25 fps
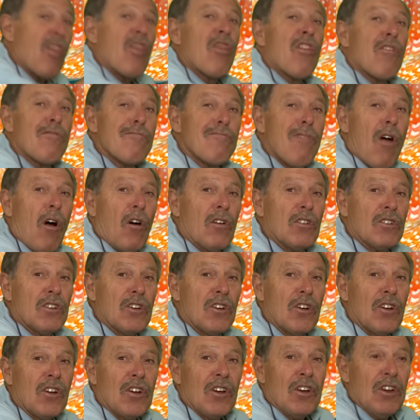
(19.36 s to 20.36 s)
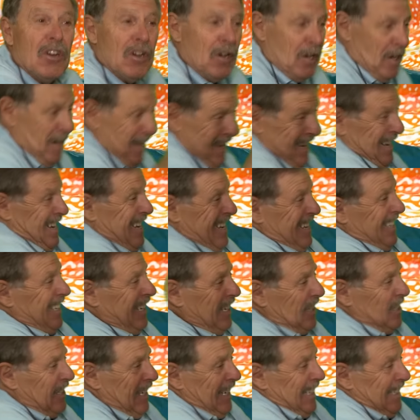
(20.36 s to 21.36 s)
the rod?
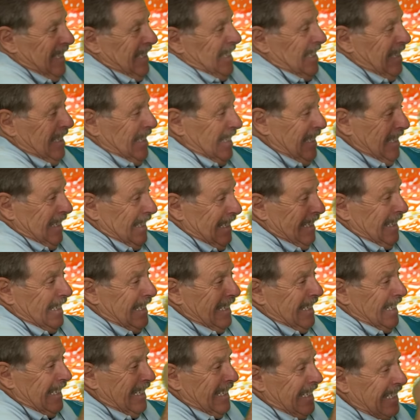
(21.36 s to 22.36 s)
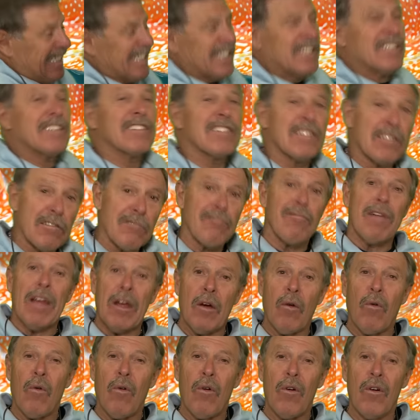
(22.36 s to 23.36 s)
Is it the
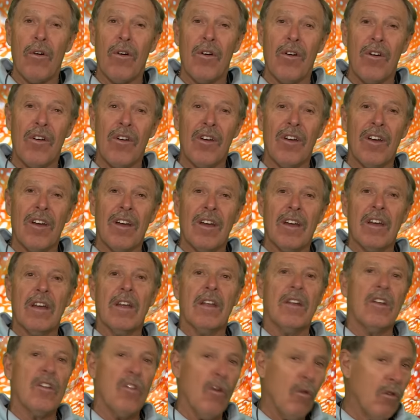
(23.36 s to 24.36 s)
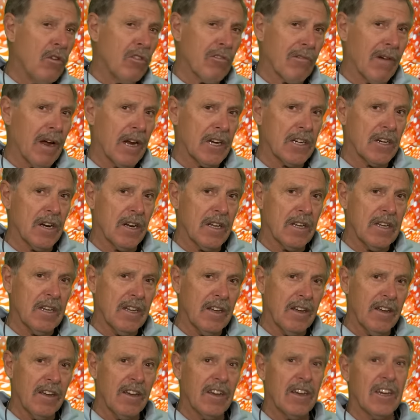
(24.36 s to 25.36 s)
reel? Neither, actually.
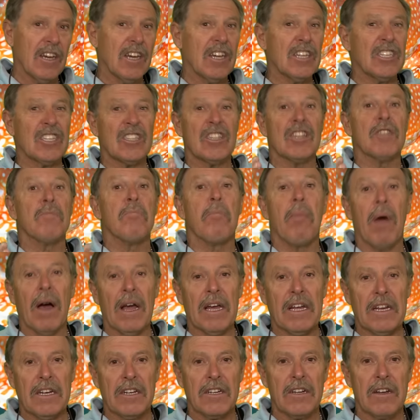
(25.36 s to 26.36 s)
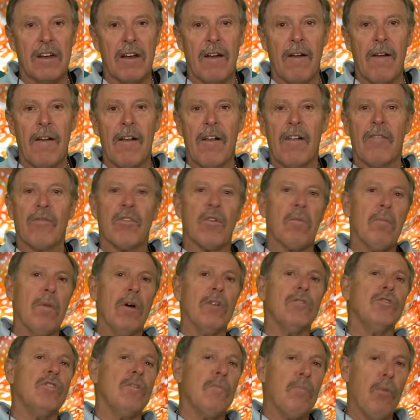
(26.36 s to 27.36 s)
It's the bait. The
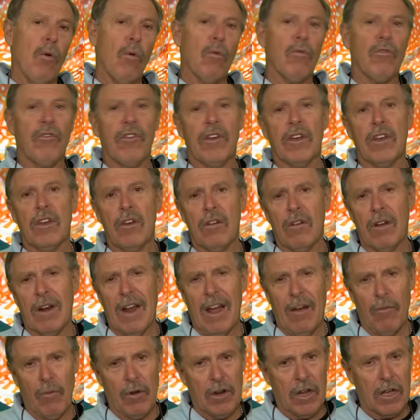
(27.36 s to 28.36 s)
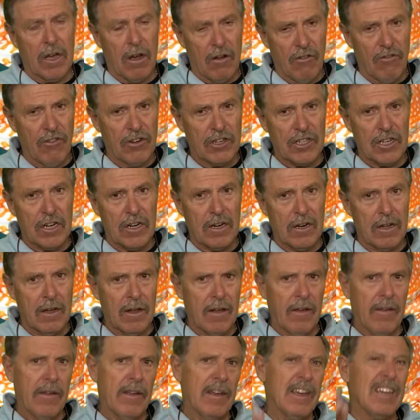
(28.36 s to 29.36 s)
most important thing you can have when you go fishing
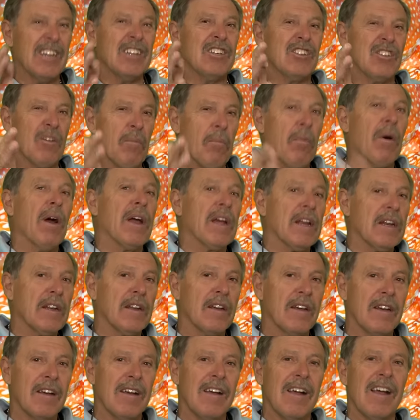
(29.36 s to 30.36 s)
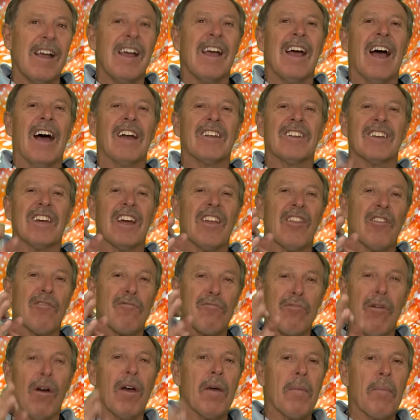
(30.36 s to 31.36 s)
is the bait. And to get the
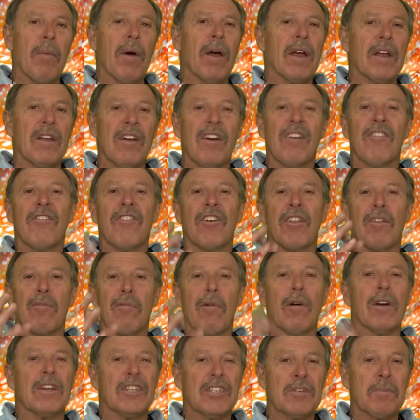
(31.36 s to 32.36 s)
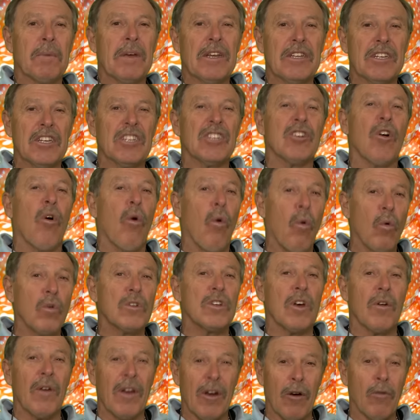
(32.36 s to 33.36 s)
right bait for the right species
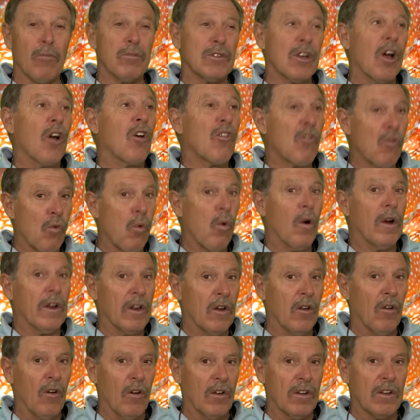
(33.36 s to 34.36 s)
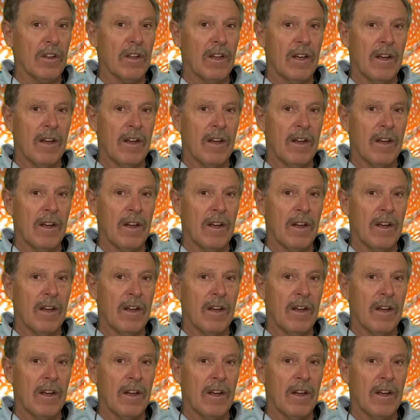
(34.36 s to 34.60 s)
also helps quite a lot.